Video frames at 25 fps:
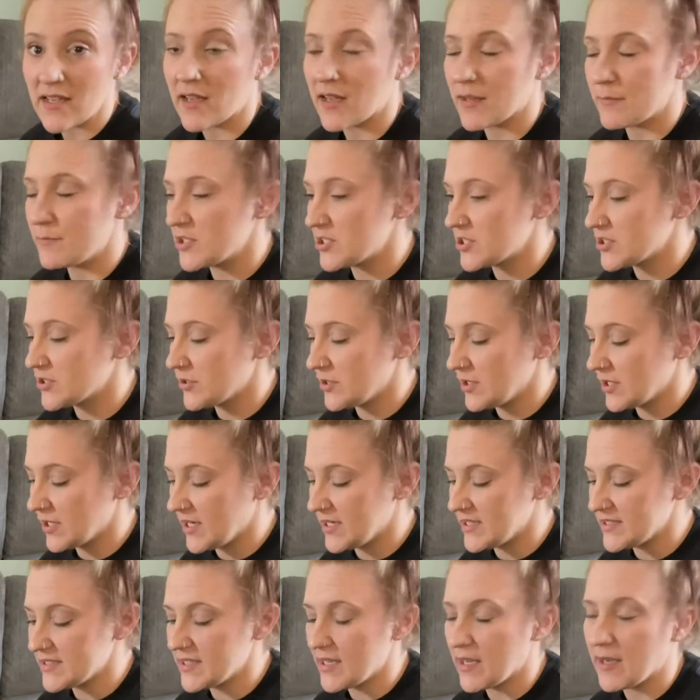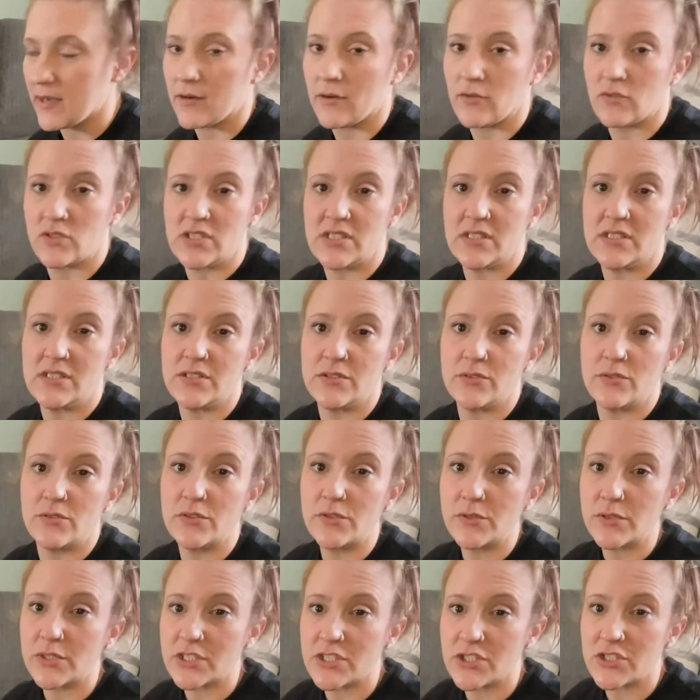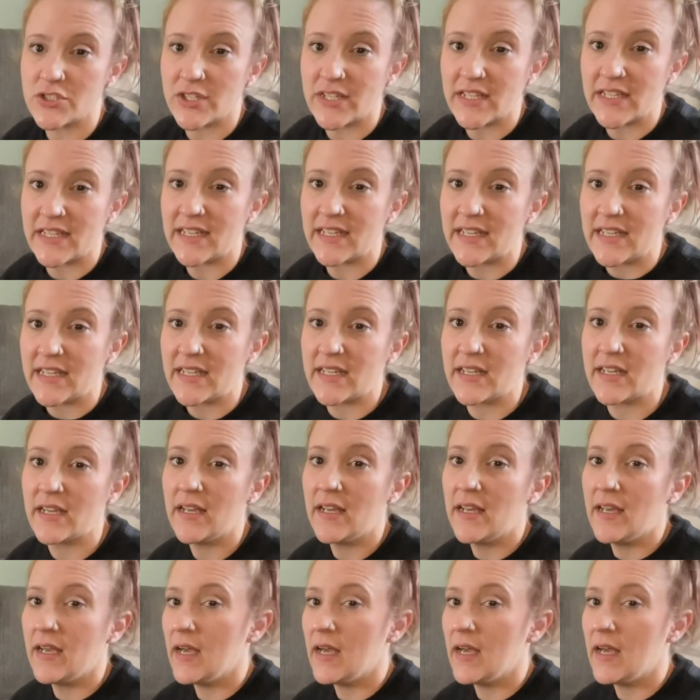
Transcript: I'm going to show you guys how to do lure training.